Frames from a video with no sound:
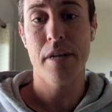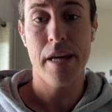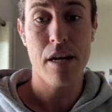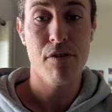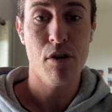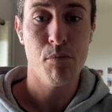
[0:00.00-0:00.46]

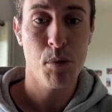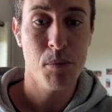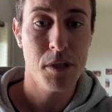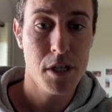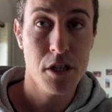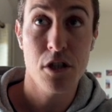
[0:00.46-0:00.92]
native
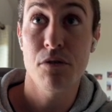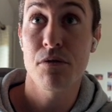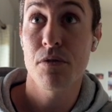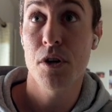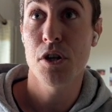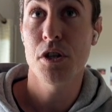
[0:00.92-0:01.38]
implementation
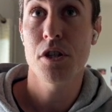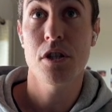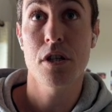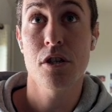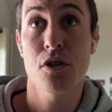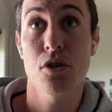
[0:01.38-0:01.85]

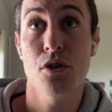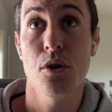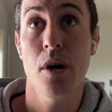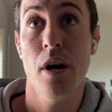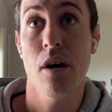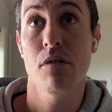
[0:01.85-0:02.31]
first, just so
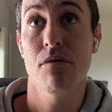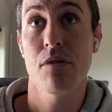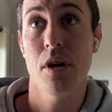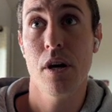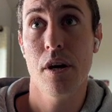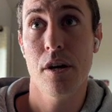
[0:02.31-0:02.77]
you have
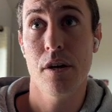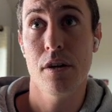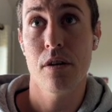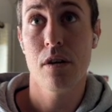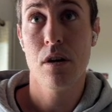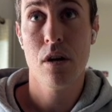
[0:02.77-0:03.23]

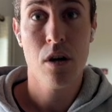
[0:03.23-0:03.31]
a